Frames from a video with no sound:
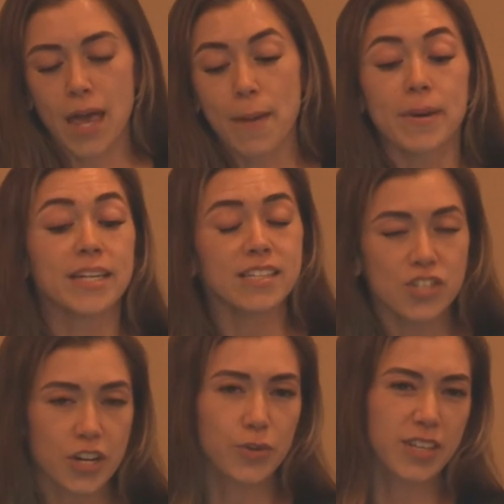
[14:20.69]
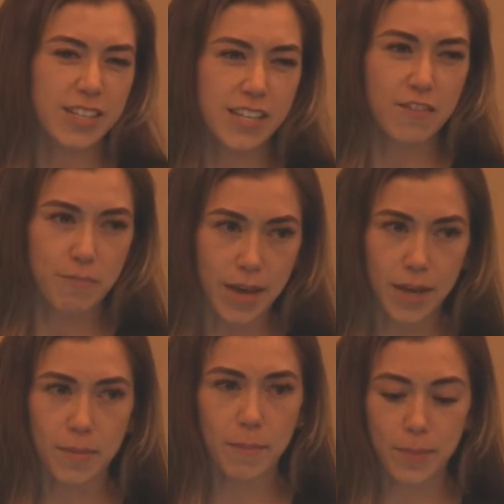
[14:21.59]
And money is generally a safe bet
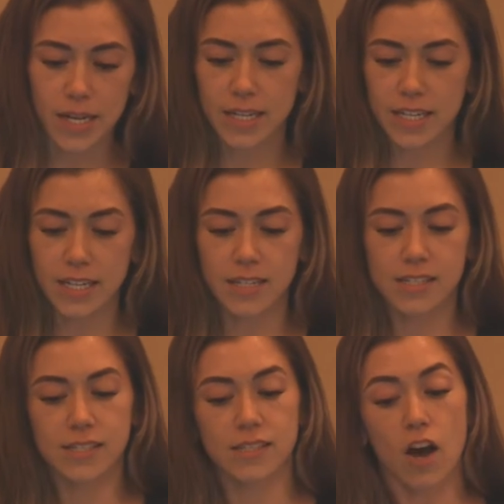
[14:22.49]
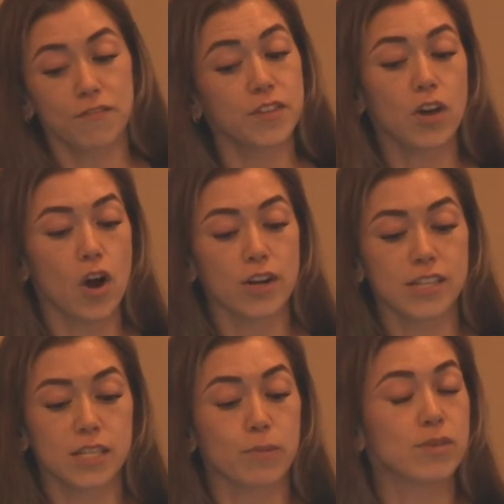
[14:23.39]
but it's often the
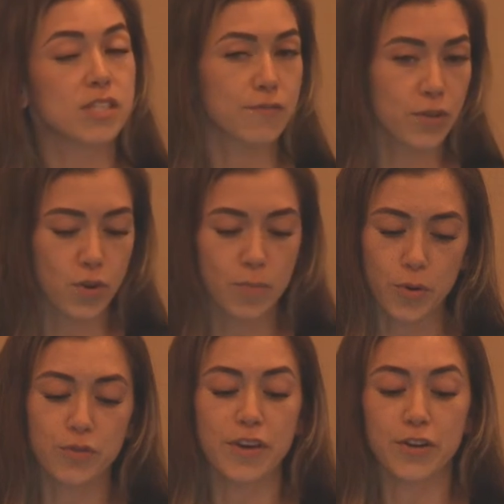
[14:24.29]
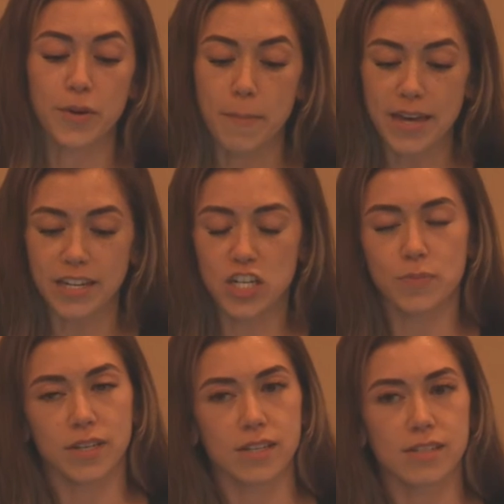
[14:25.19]
hardest and most difficult motivator to manage
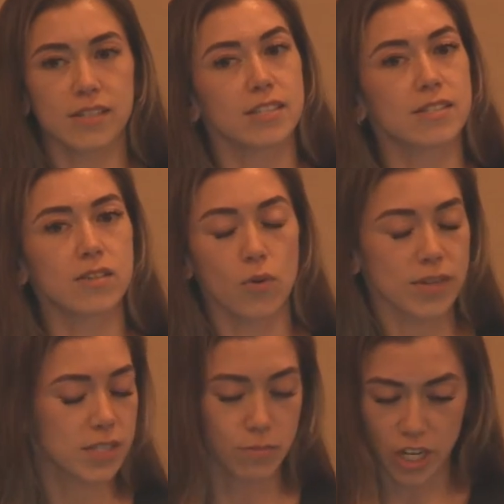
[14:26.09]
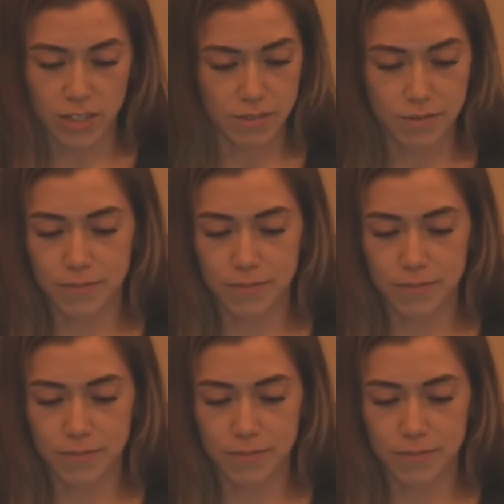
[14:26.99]
because it's always subjective.